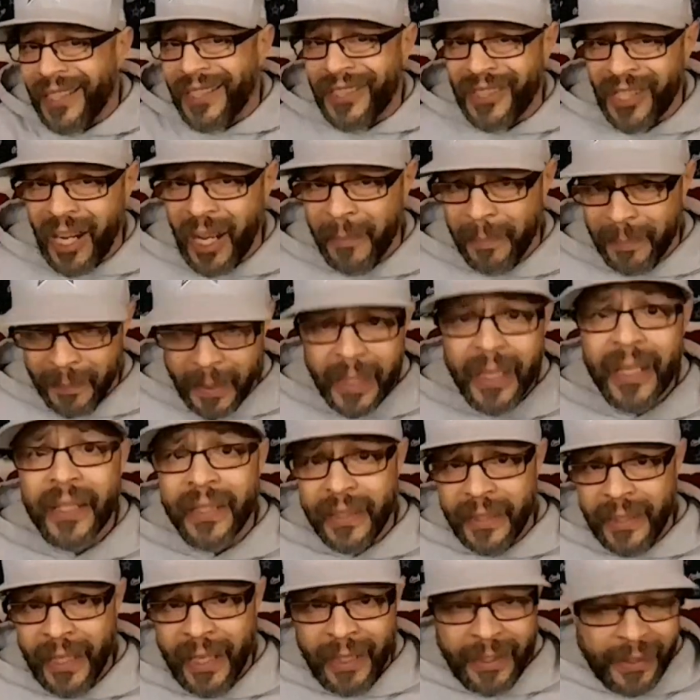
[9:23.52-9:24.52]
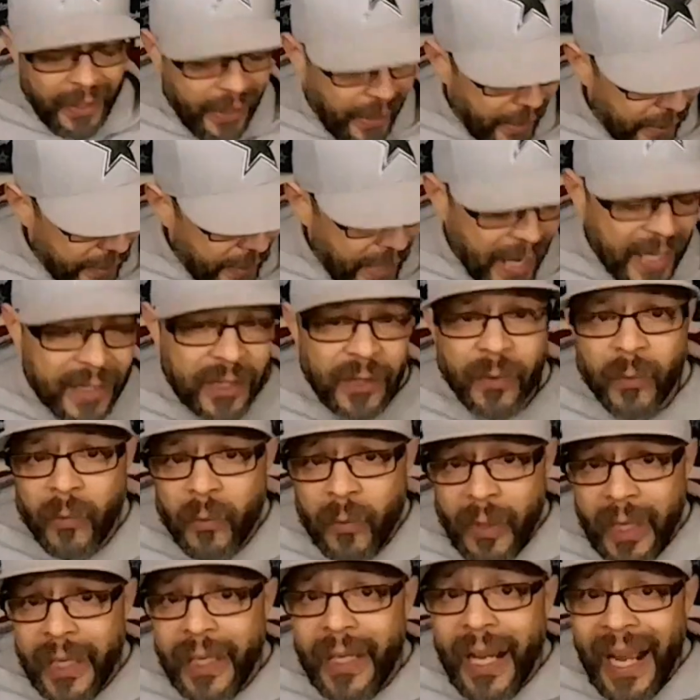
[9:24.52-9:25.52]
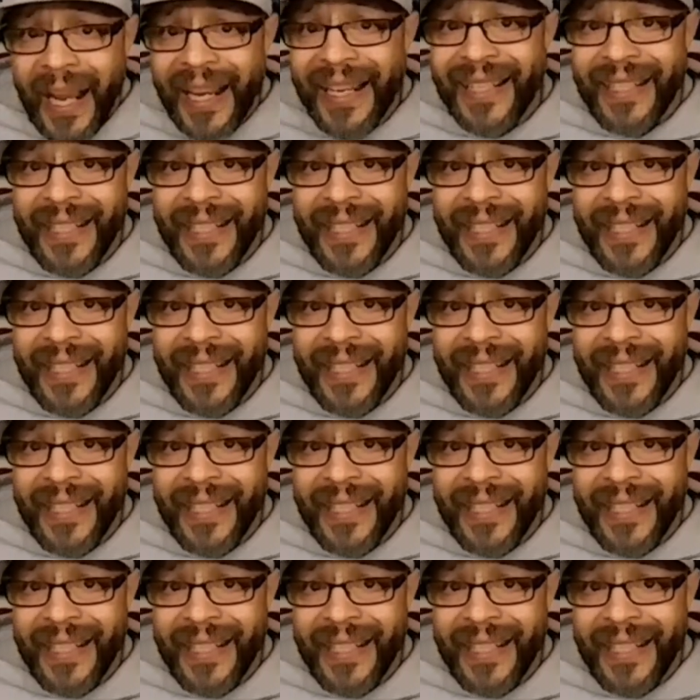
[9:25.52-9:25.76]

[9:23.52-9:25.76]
Got the job done. And that's what